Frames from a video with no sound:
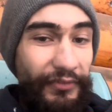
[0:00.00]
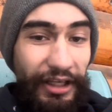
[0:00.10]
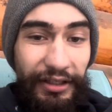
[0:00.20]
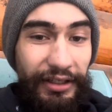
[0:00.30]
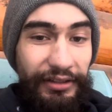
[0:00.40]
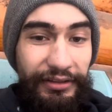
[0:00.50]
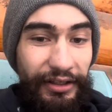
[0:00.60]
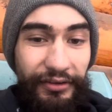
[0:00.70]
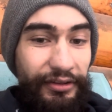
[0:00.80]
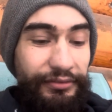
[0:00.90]
I got
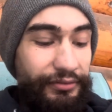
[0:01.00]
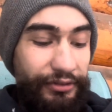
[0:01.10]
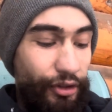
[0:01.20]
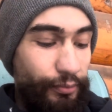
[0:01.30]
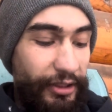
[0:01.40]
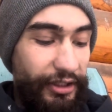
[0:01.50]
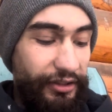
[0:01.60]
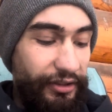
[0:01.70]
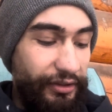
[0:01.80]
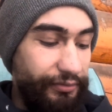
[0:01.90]
nothing, no money
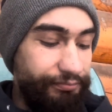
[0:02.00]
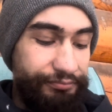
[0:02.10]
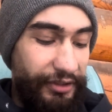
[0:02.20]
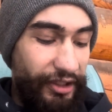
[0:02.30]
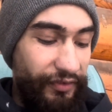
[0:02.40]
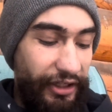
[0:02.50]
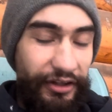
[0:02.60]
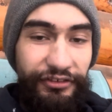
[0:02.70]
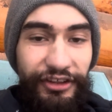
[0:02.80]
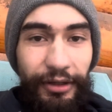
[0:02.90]
to give any of
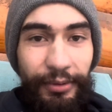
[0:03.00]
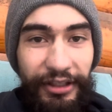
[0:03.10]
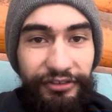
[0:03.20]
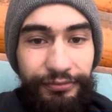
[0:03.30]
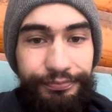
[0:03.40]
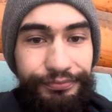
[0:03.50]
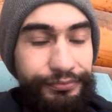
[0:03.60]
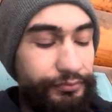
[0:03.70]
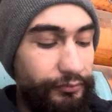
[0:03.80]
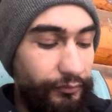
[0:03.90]
these companies.
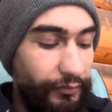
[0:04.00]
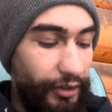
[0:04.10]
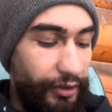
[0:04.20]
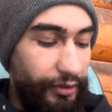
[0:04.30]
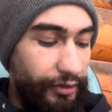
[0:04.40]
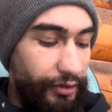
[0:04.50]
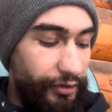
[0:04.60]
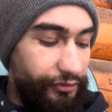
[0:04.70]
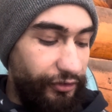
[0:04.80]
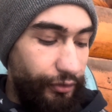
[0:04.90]

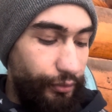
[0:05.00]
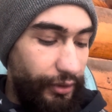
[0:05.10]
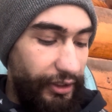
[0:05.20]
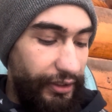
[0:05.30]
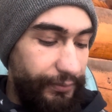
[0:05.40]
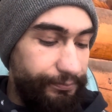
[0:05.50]
So